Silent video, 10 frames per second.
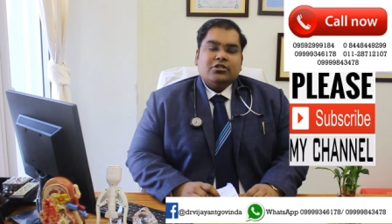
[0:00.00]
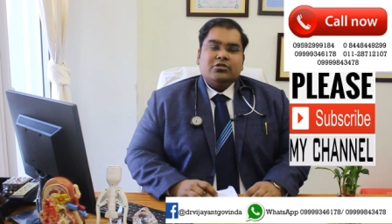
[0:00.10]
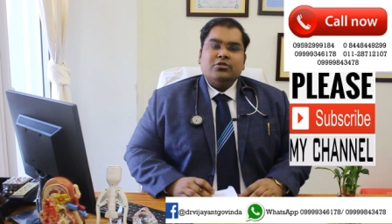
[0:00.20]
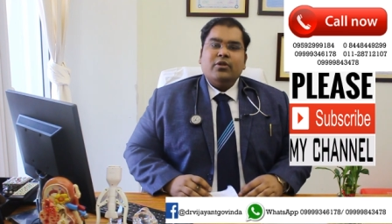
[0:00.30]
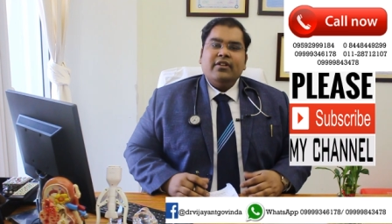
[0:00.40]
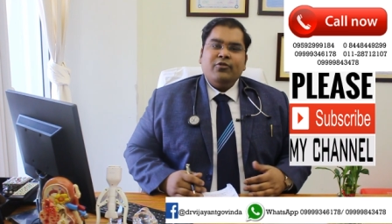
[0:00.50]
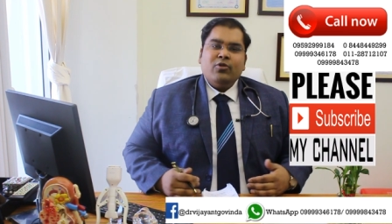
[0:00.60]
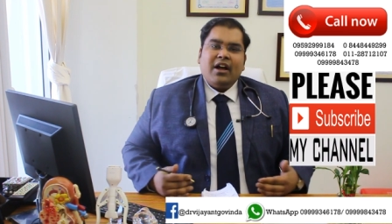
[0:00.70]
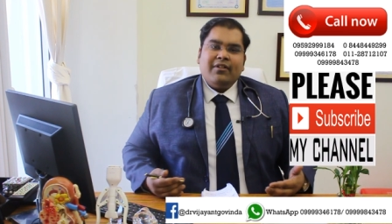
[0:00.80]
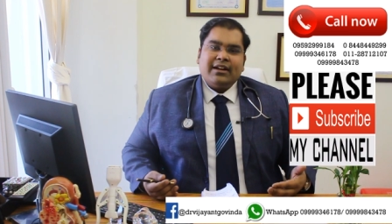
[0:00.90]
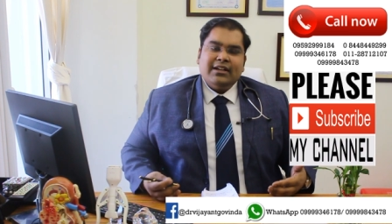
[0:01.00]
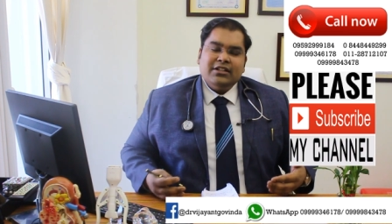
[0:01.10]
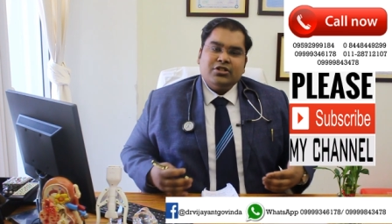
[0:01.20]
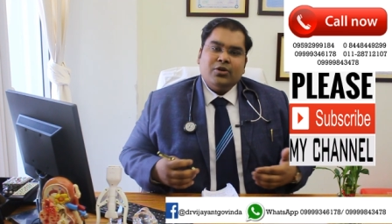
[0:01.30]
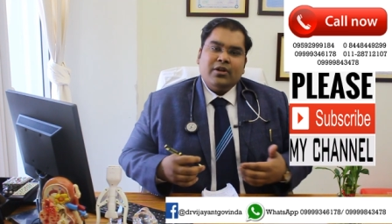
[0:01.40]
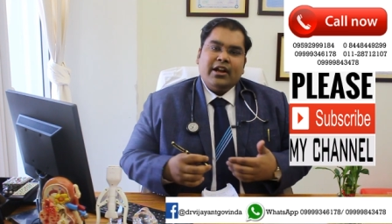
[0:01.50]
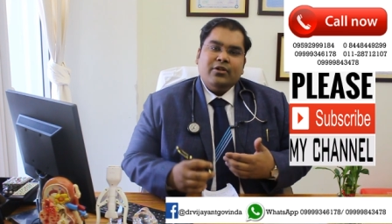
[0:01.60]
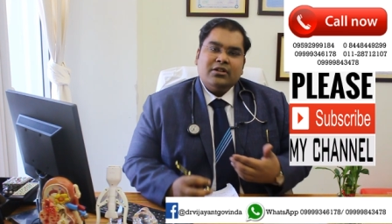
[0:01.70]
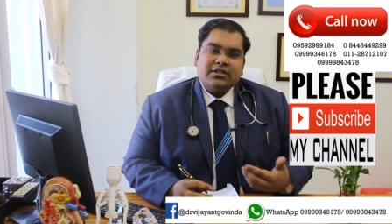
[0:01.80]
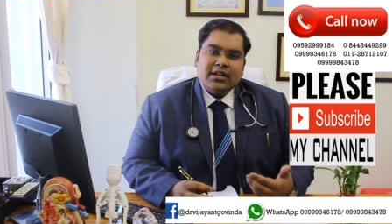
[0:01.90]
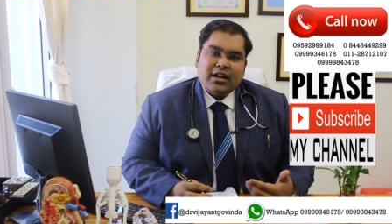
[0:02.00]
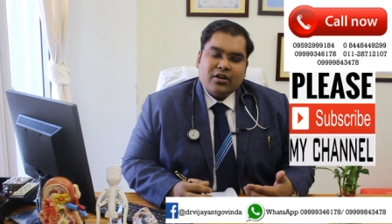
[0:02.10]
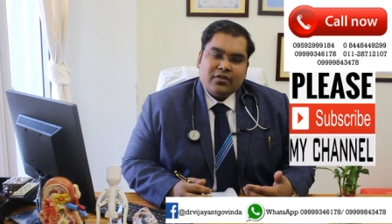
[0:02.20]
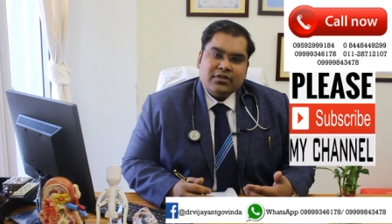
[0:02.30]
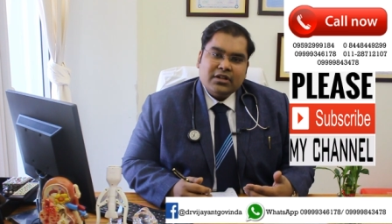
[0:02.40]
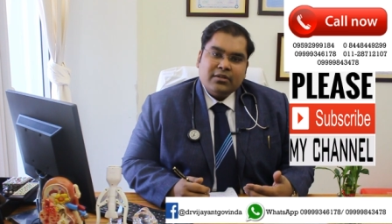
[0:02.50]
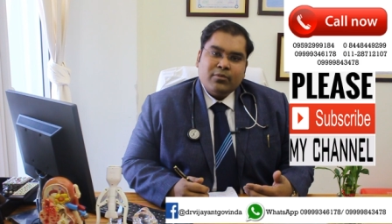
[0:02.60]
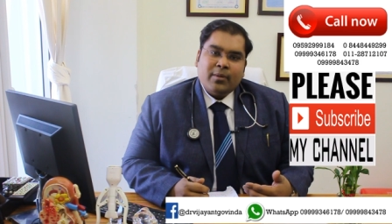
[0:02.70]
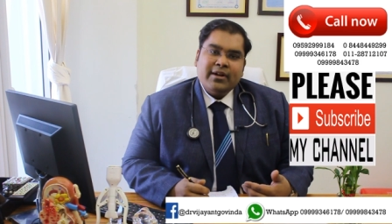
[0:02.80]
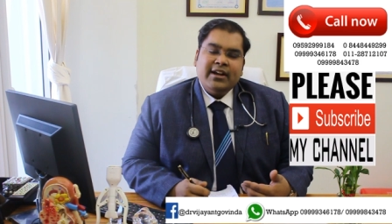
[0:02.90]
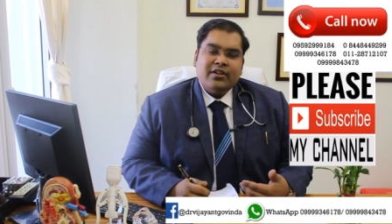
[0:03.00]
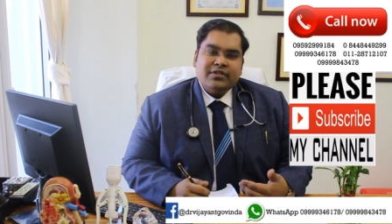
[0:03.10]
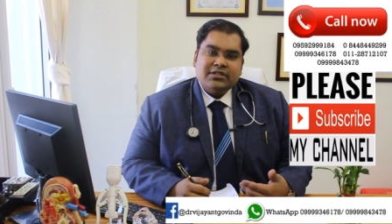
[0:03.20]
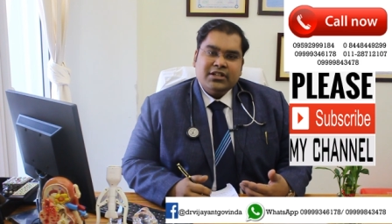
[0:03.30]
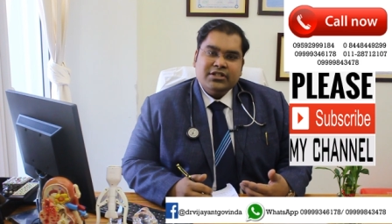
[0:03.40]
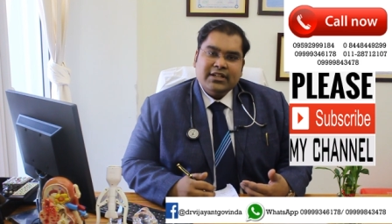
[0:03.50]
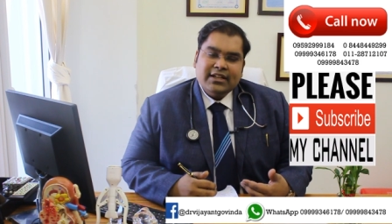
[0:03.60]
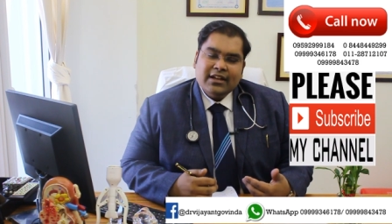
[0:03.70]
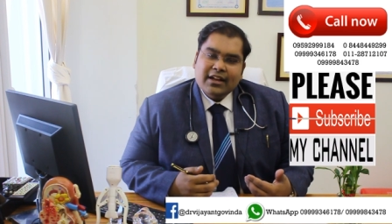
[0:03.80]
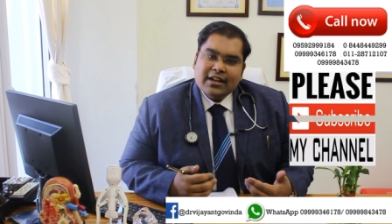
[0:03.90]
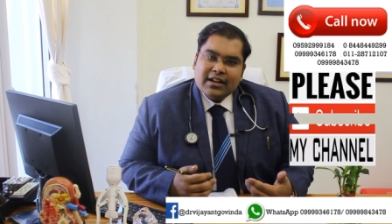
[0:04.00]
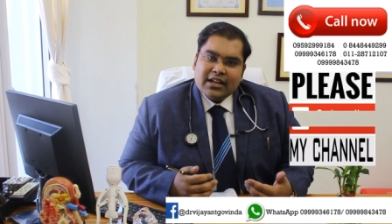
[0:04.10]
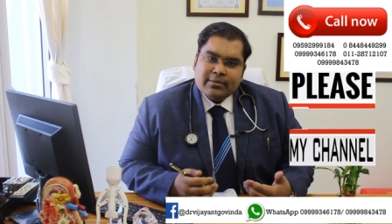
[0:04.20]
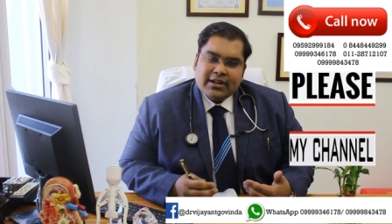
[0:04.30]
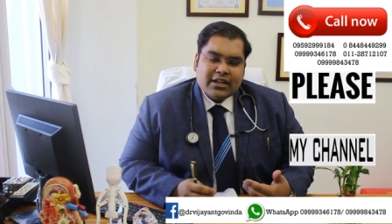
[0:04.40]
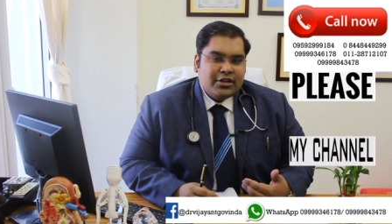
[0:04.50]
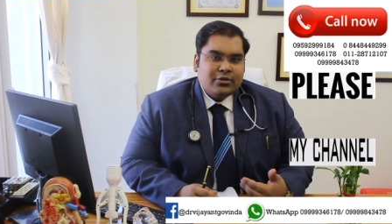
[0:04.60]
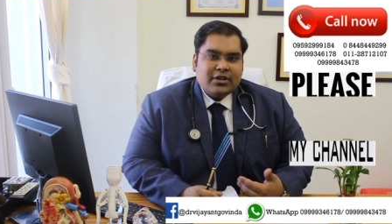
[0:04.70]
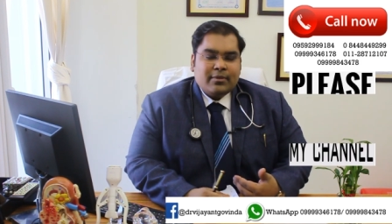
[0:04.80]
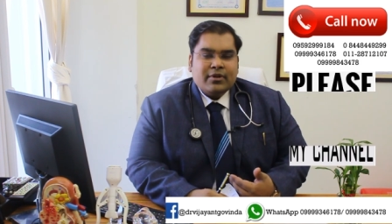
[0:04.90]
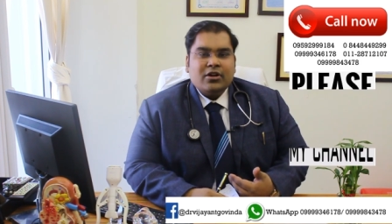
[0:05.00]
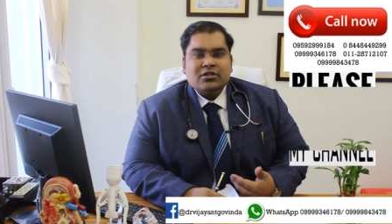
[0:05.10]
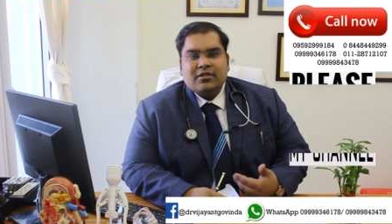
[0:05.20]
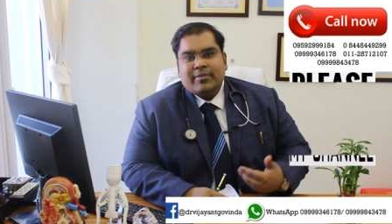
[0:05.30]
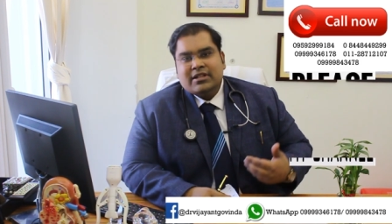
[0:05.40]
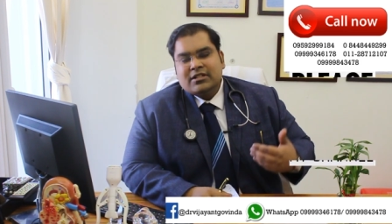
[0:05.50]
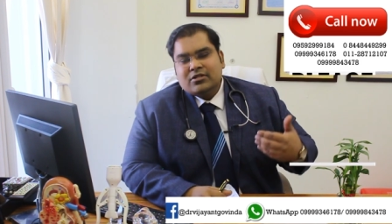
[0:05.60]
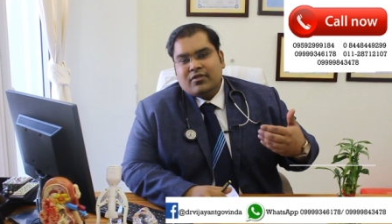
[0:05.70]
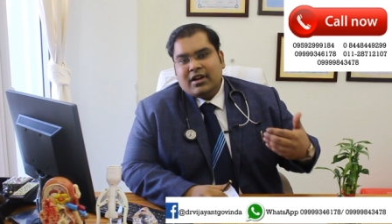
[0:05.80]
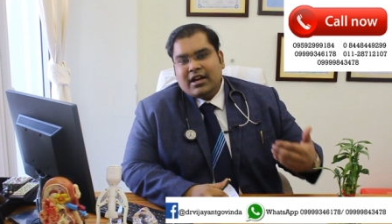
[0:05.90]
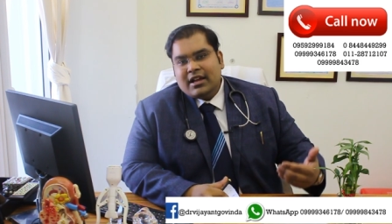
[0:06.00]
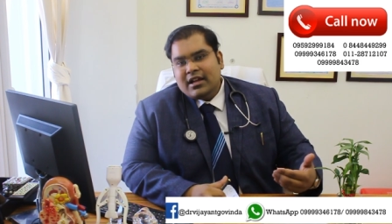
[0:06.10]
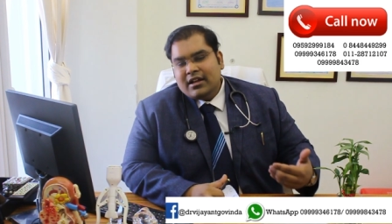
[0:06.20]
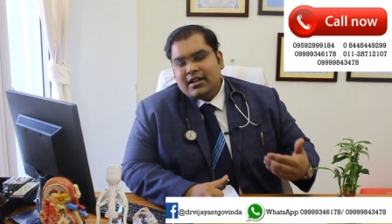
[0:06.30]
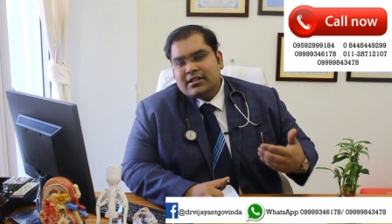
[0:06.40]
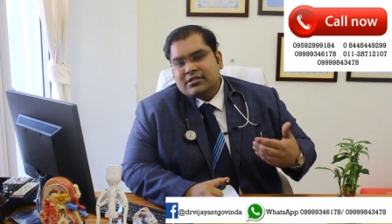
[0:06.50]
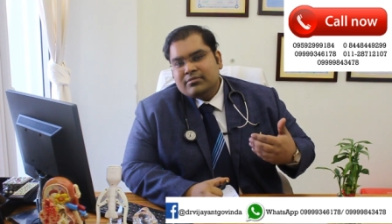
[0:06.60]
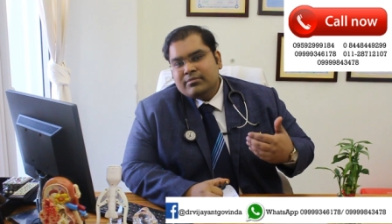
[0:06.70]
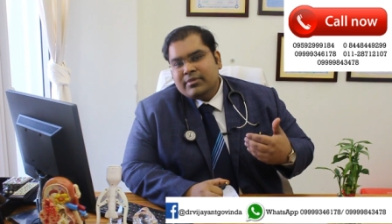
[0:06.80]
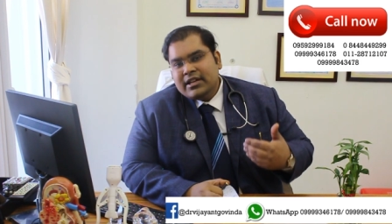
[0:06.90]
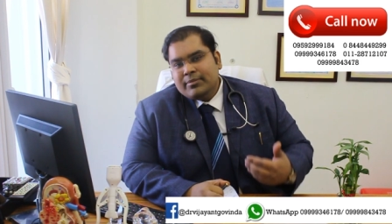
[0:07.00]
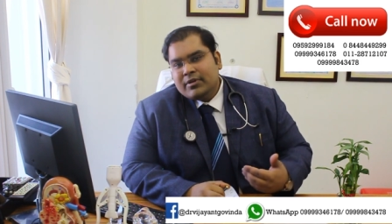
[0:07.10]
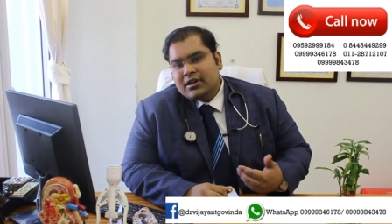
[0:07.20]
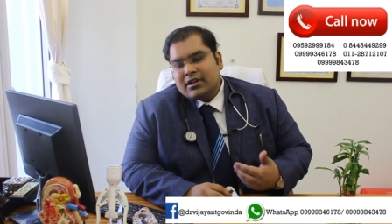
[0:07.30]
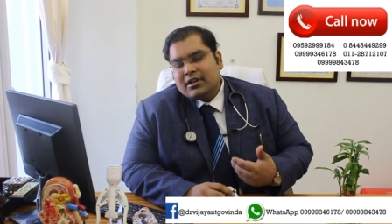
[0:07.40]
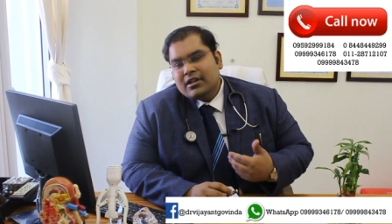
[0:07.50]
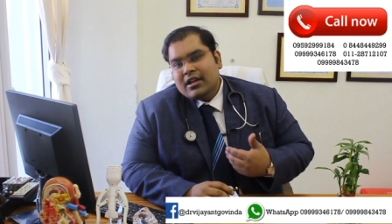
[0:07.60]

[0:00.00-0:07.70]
So if you have a kidney stone and you are scared of the morbidity of a surgery, let me tell you that because of the presence of R I R S, mini PERC